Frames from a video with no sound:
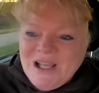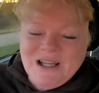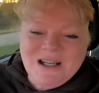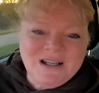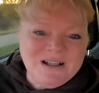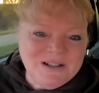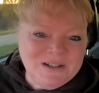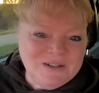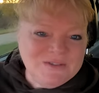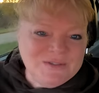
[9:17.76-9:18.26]

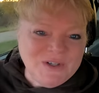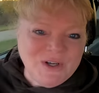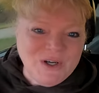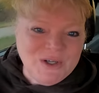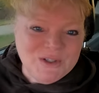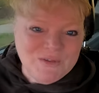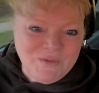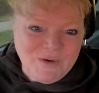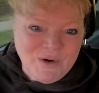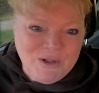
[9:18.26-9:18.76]
of
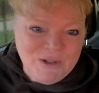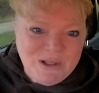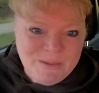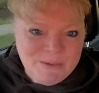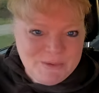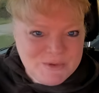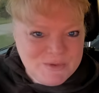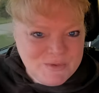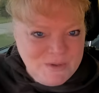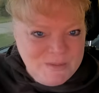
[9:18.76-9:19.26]
all of our
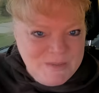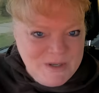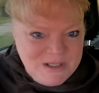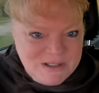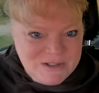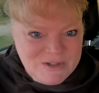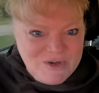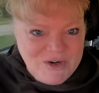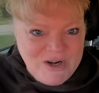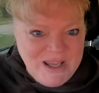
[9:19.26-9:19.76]
labors from
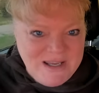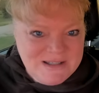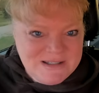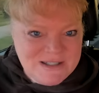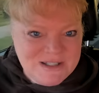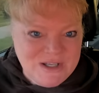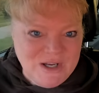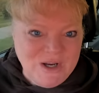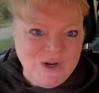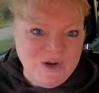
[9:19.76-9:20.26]
yesterday.
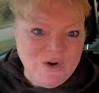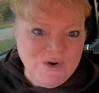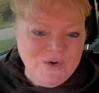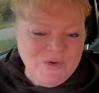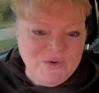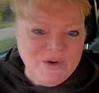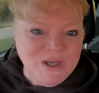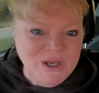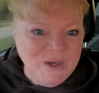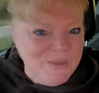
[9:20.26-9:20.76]

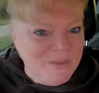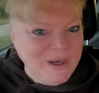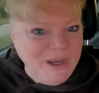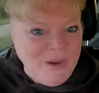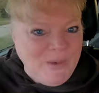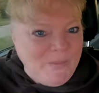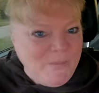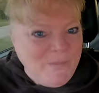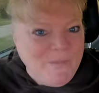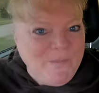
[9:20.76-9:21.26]
So here we
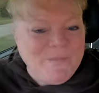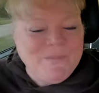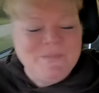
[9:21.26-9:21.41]
go.